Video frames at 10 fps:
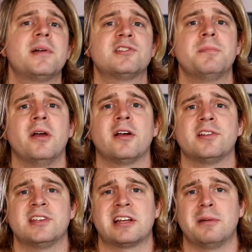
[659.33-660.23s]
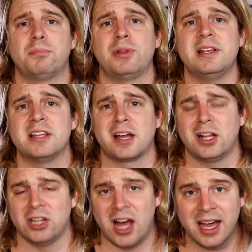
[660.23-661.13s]
Because America is in a complete
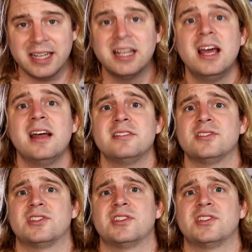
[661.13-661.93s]
decline and